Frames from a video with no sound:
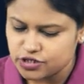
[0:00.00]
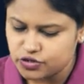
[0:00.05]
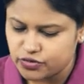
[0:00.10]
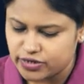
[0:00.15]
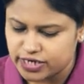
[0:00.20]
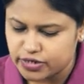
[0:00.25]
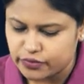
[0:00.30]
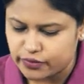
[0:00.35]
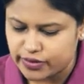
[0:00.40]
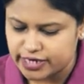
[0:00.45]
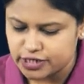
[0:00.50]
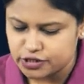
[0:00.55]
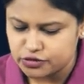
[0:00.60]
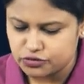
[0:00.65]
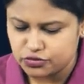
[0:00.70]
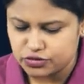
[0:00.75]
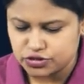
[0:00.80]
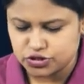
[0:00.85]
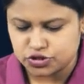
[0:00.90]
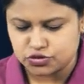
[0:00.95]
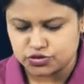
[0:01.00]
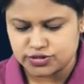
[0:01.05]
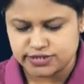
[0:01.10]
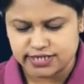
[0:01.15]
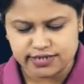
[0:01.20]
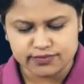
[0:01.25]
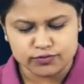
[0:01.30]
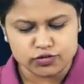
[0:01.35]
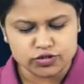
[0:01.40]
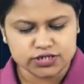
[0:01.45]
you are required to choose
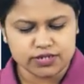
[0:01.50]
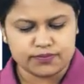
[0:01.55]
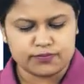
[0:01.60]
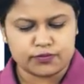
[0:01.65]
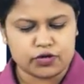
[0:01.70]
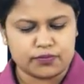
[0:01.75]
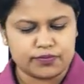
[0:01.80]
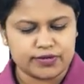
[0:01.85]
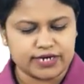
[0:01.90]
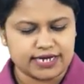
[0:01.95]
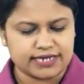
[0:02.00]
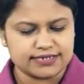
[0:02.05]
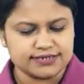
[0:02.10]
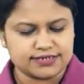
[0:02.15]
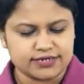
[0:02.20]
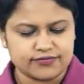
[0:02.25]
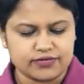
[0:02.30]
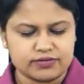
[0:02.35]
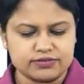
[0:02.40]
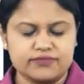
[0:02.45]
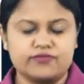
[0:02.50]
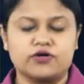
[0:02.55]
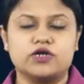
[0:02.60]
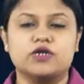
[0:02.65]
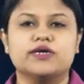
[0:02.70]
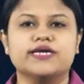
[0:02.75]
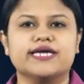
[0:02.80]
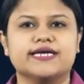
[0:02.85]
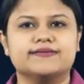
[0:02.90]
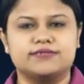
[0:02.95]
the most appropriate answer from the
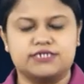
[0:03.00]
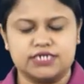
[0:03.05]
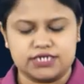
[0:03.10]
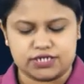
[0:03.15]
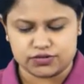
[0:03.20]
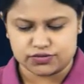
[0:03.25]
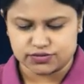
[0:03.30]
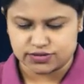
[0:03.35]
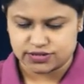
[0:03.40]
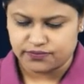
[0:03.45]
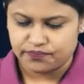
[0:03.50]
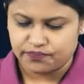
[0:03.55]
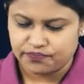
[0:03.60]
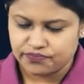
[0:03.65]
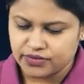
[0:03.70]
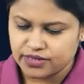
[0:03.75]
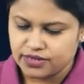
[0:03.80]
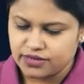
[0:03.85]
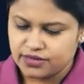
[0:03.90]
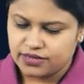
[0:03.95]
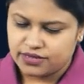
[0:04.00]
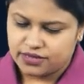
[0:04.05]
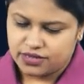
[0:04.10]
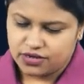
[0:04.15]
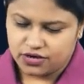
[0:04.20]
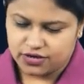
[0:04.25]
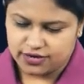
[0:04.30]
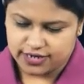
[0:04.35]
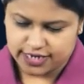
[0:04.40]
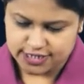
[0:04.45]
following MCQs.
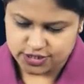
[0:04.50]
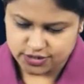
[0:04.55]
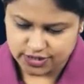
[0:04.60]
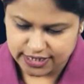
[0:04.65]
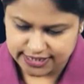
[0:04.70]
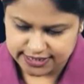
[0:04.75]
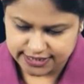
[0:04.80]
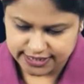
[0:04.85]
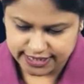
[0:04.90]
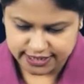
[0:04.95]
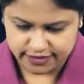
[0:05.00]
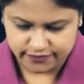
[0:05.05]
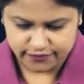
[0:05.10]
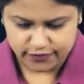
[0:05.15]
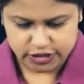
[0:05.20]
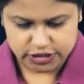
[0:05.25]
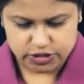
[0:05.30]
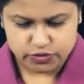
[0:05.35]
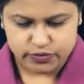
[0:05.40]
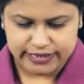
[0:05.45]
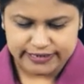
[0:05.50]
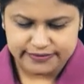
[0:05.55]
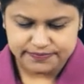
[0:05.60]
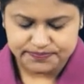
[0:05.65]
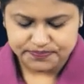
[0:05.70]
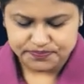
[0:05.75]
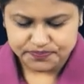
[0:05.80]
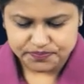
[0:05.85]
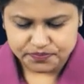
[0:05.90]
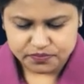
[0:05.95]
Alright, so let us take the first one.